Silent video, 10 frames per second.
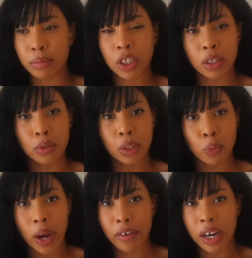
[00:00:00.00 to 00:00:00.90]
She was
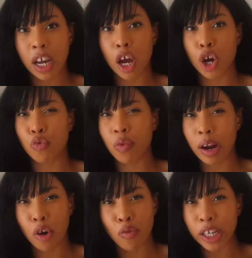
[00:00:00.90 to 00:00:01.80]
wearing a
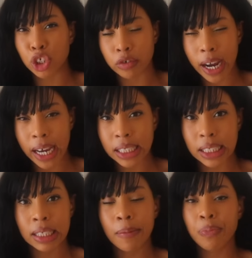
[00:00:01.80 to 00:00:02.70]
red
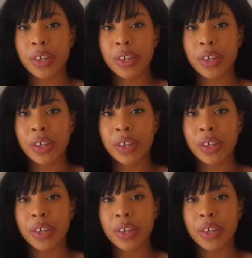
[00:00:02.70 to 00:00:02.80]
dress